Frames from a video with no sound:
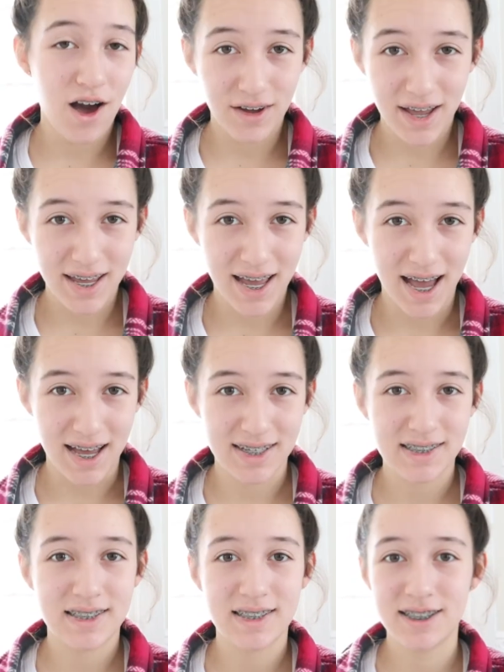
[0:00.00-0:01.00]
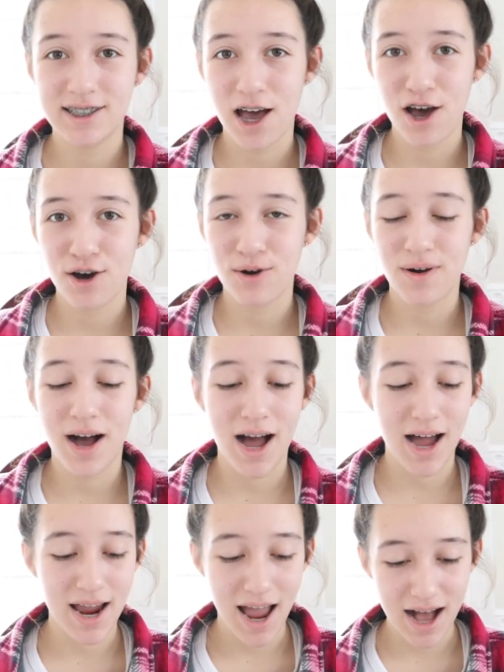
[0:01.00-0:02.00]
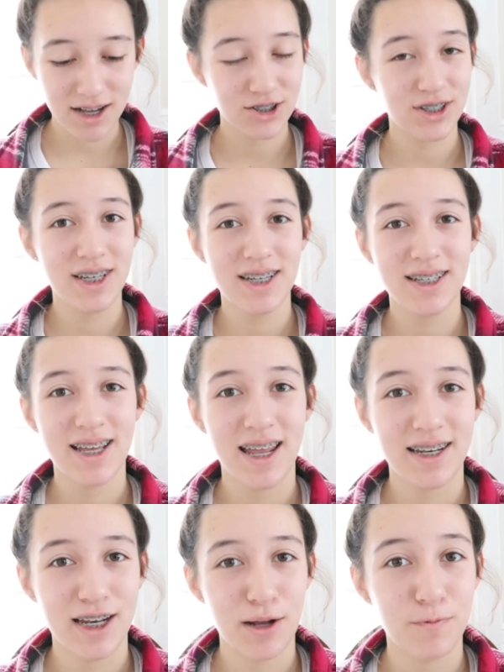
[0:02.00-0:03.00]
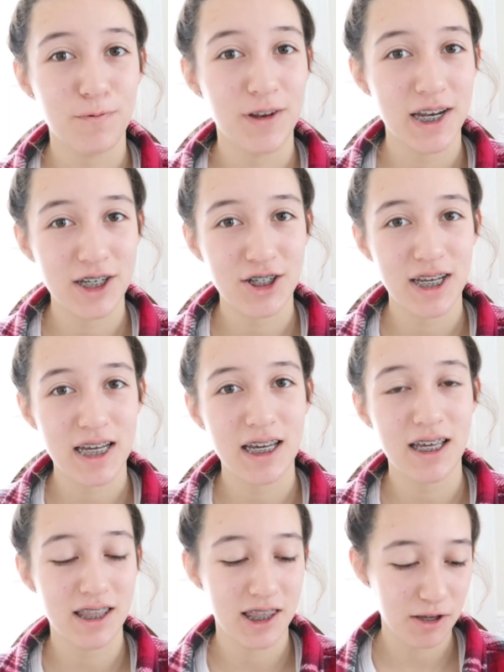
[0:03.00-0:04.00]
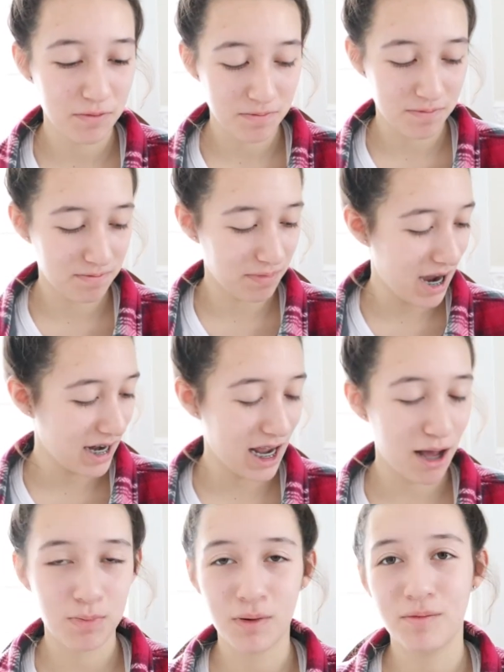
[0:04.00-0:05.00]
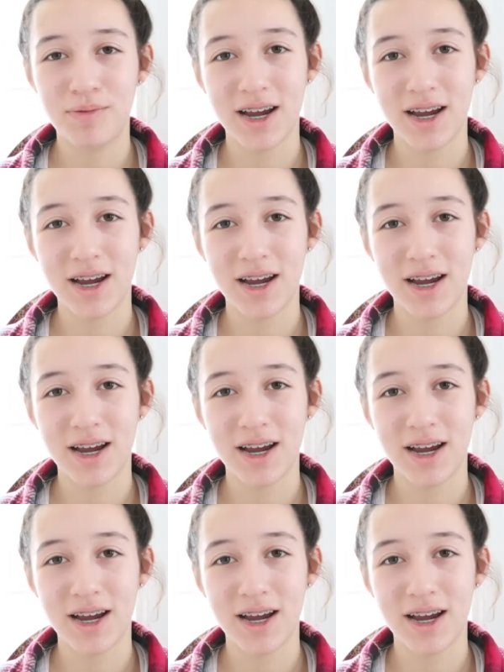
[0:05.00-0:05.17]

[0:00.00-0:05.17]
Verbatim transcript: Okay guys, so I actually ended up finishing the pineapple